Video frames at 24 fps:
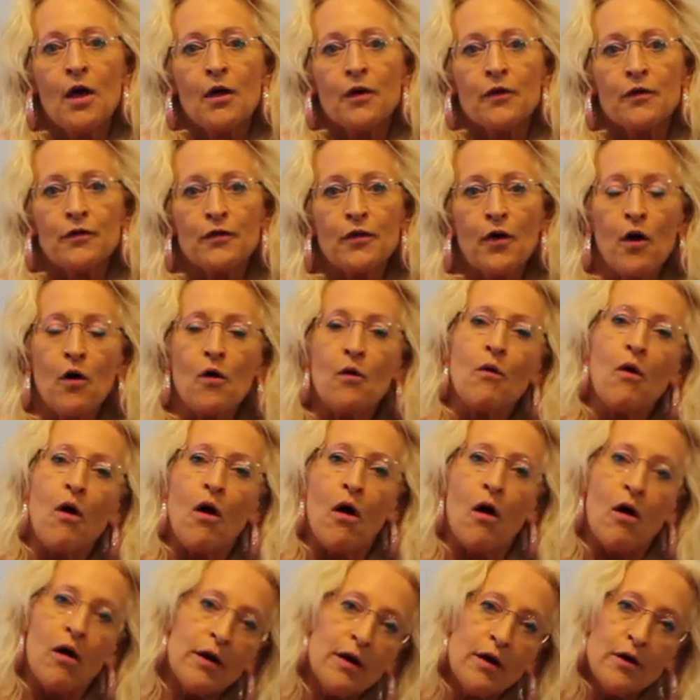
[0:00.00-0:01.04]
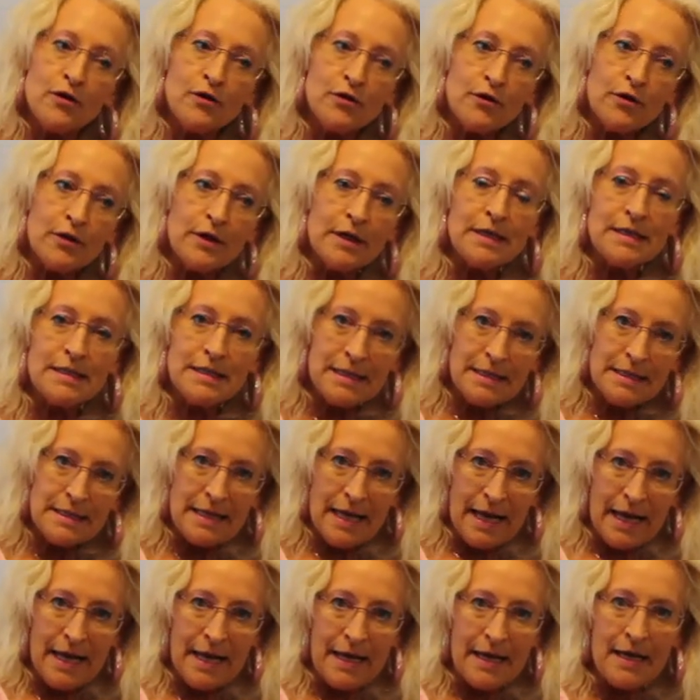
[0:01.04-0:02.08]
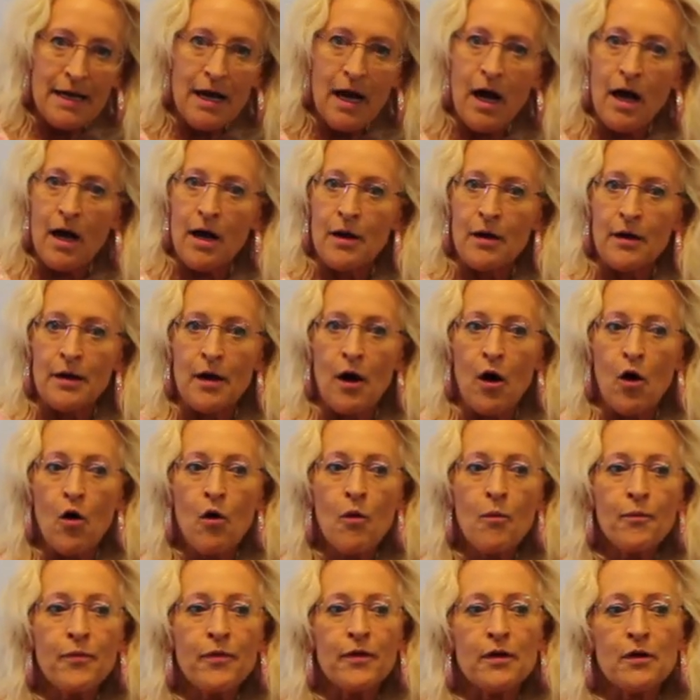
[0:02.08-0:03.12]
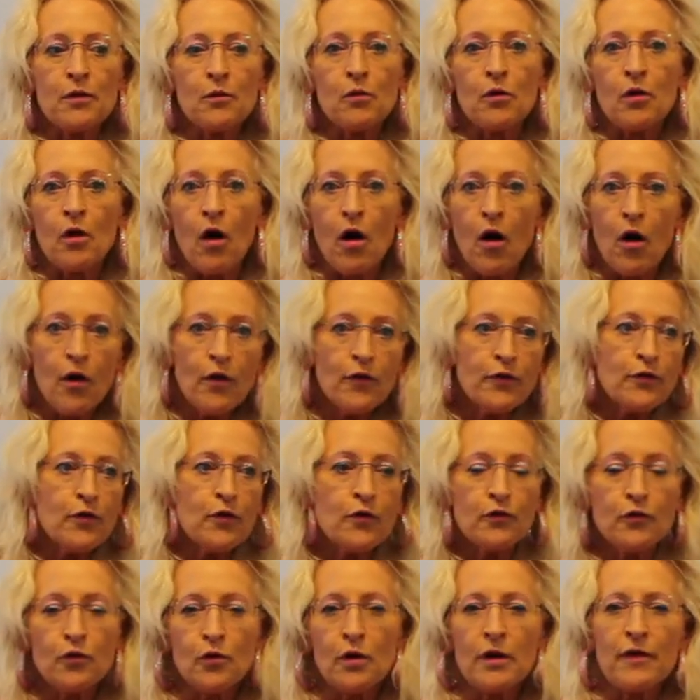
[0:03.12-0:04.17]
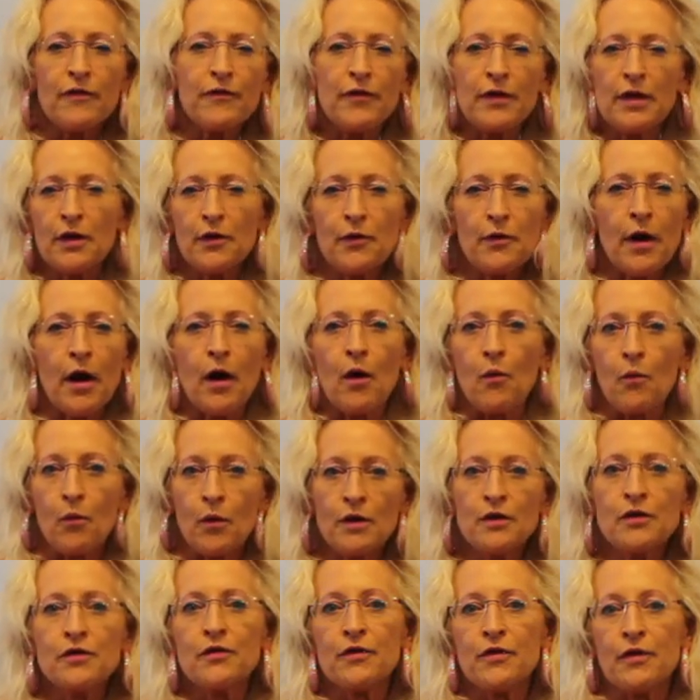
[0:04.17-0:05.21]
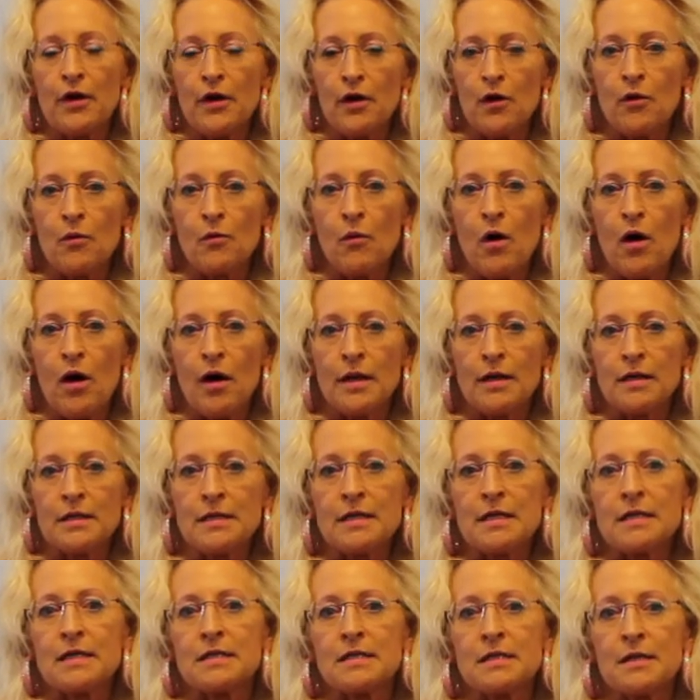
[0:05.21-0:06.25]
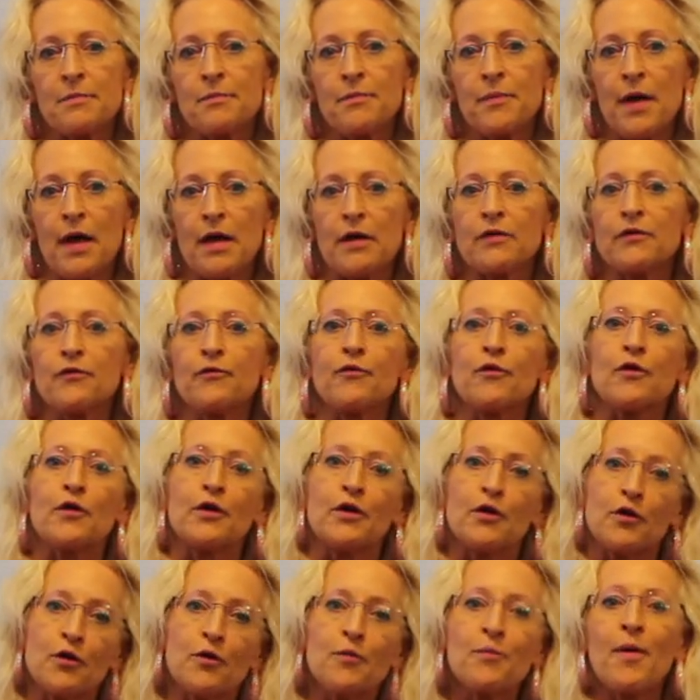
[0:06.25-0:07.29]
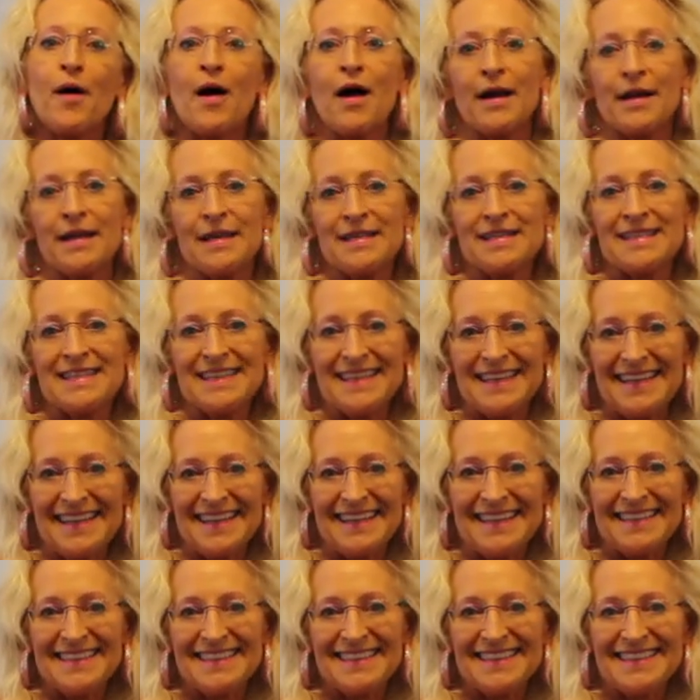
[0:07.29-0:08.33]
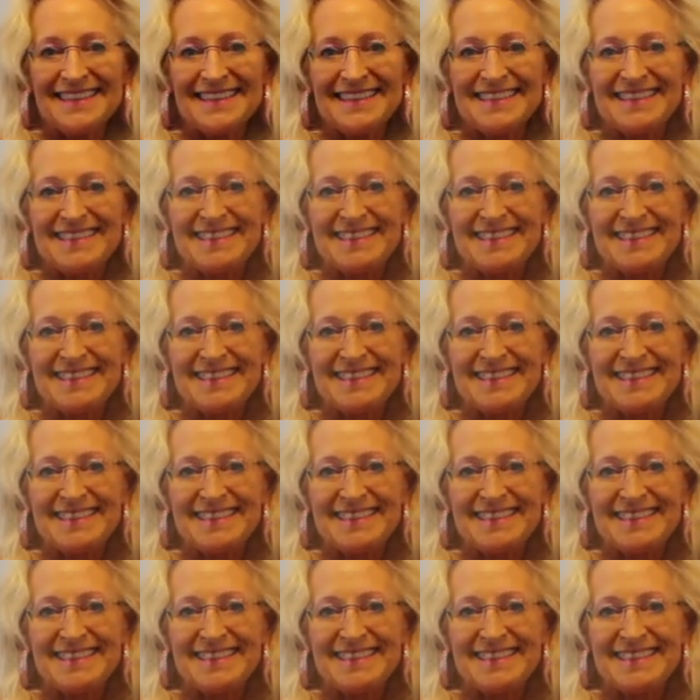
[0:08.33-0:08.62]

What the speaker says: So on our journey today, I hope that you will also sort of figure out which TheraWand is the best for your body's needs.